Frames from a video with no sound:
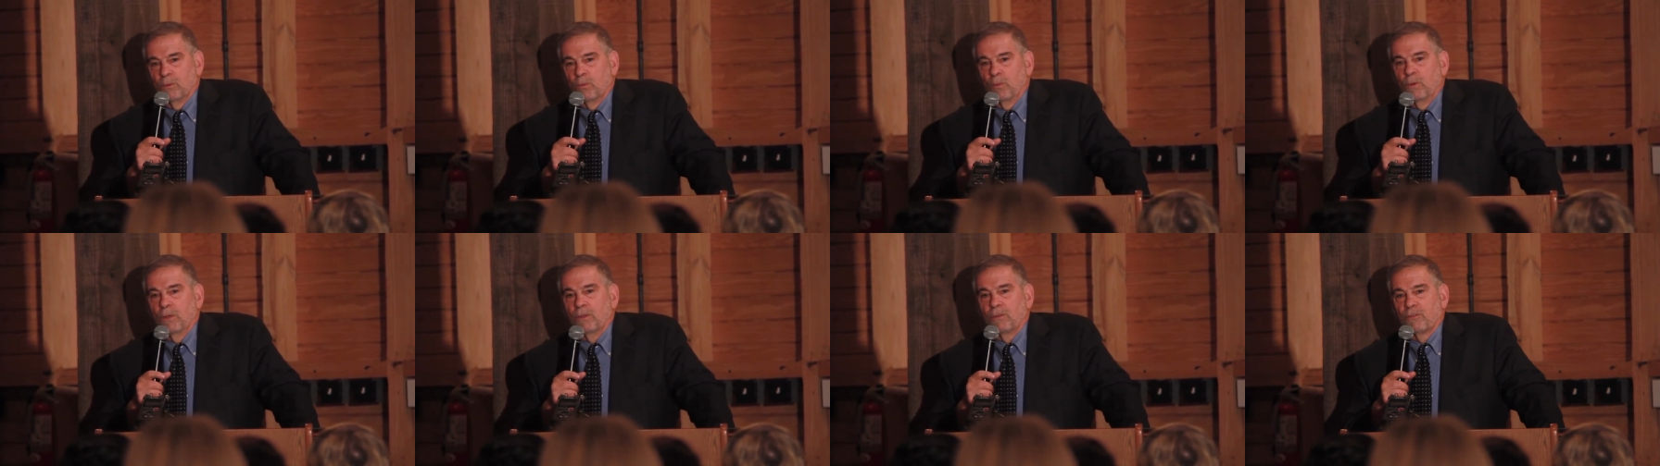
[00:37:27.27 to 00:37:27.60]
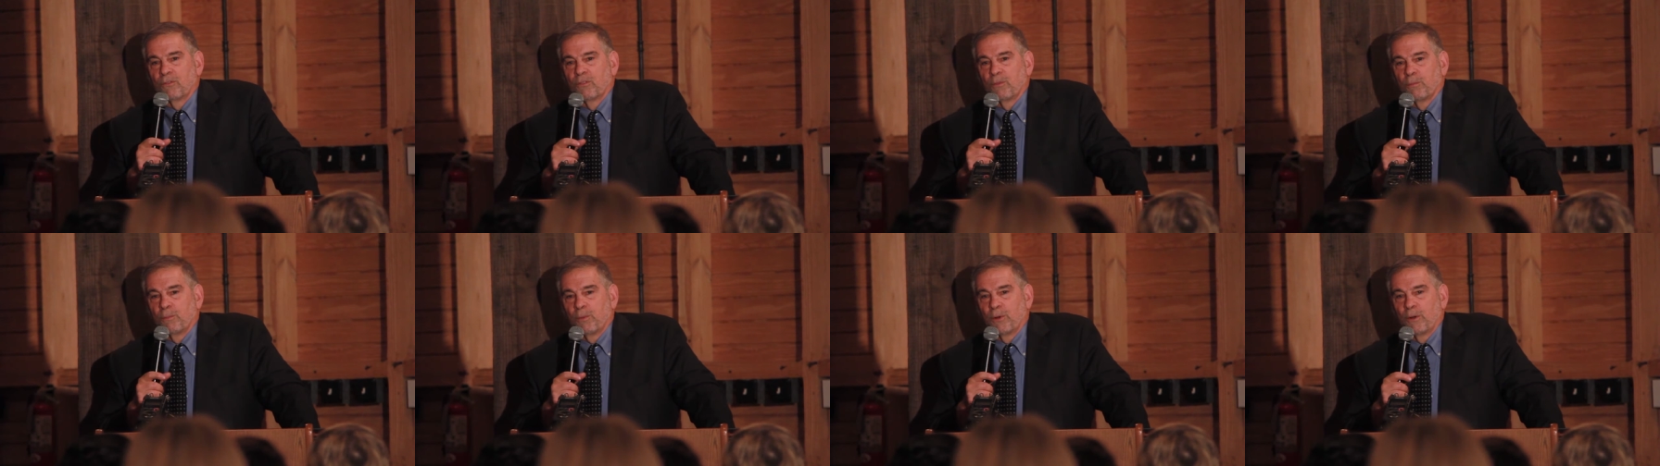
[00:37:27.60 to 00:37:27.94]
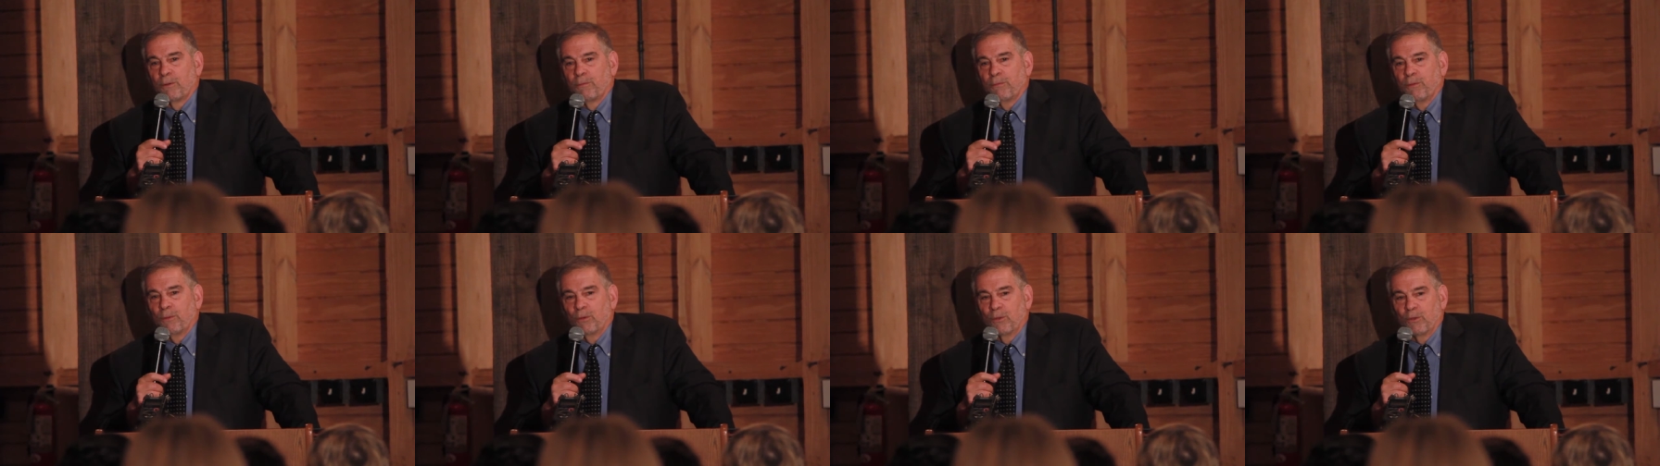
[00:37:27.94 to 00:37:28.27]
with
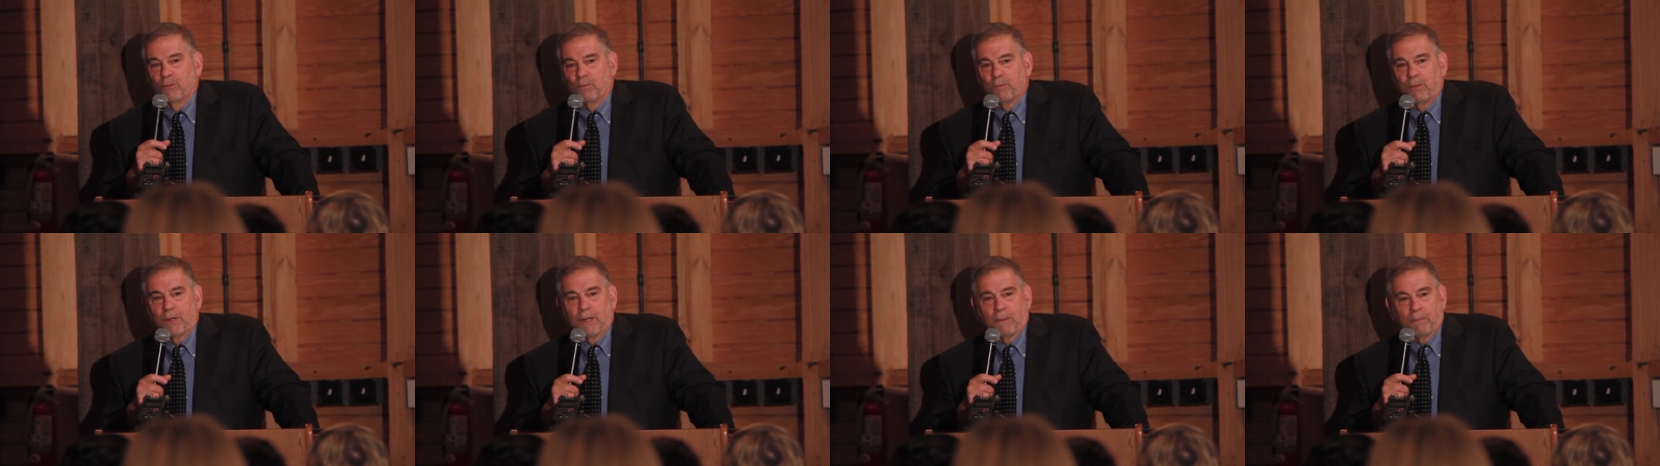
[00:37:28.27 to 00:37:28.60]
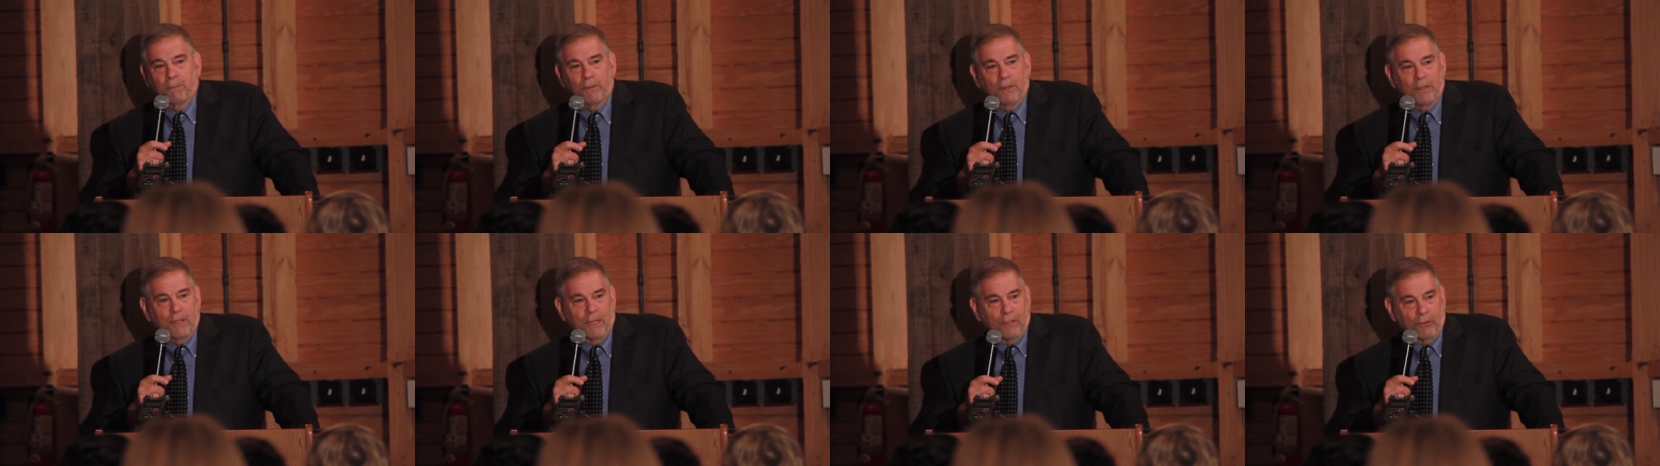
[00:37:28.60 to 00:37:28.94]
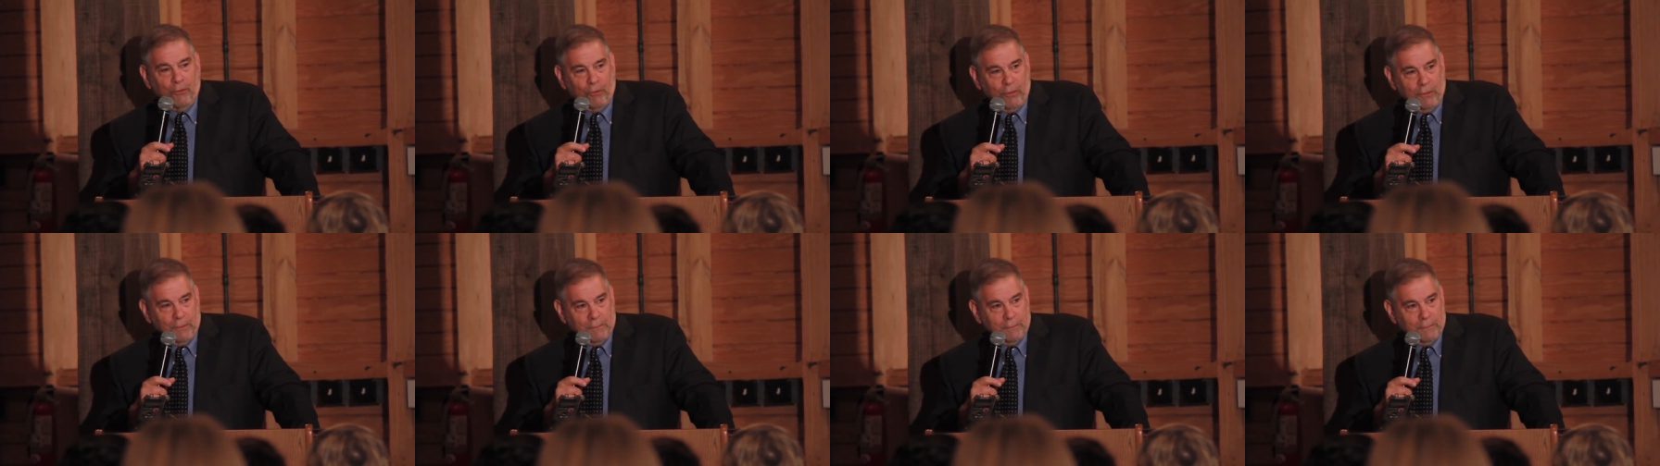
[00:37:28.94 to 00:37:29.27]
superfluous
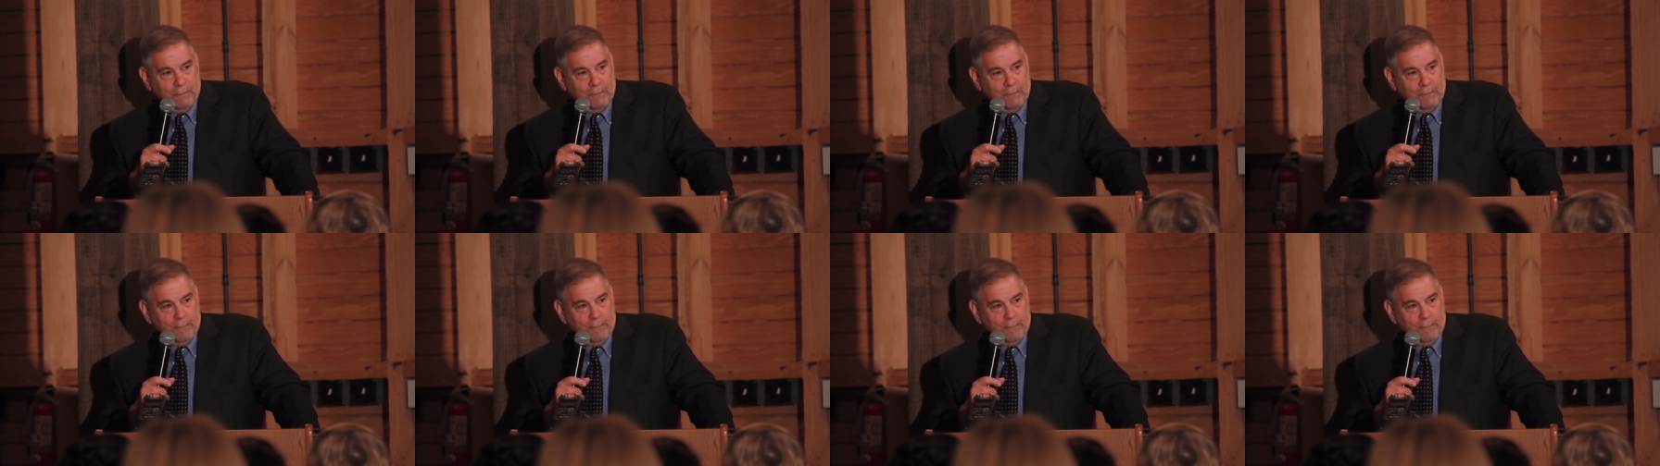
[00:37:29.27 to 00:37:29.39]
population?